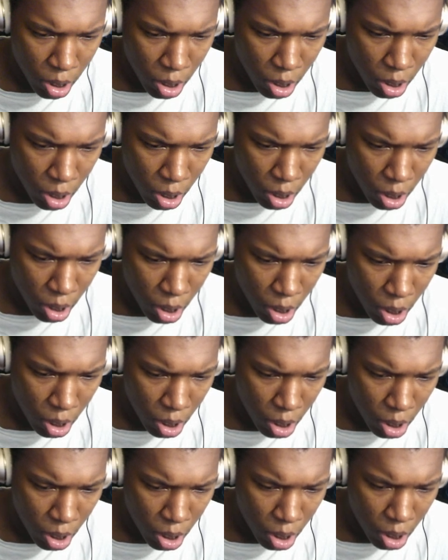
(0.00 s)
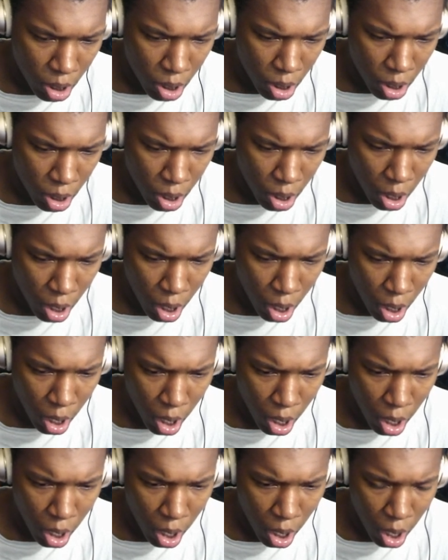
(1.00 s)

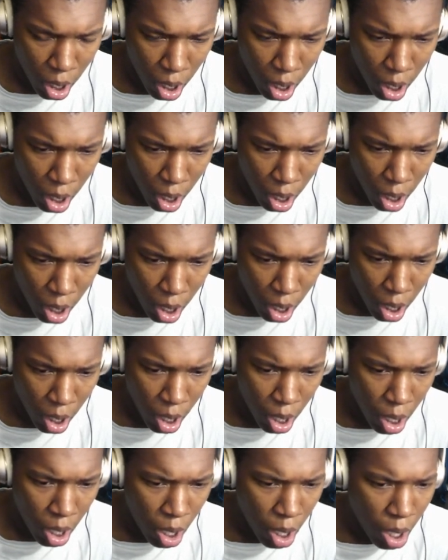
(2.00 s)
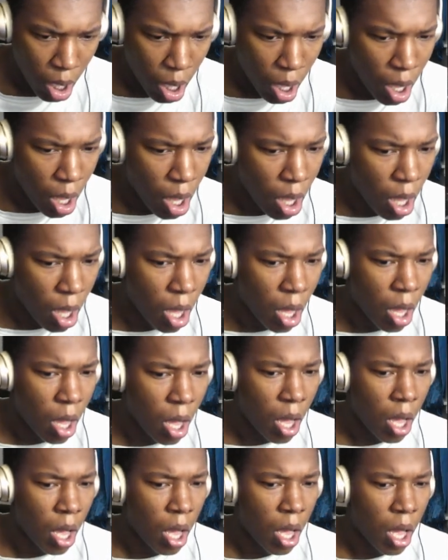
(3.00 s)

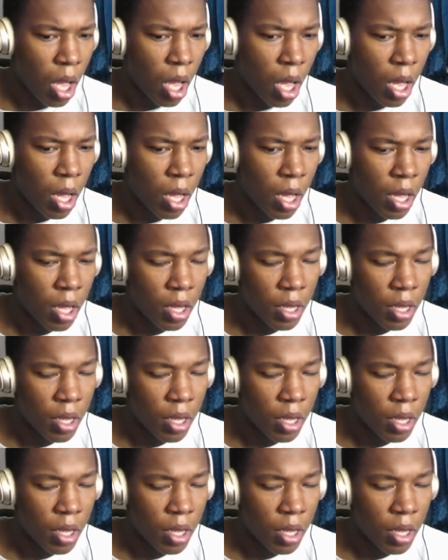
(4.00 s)
No one is speaking in this clip.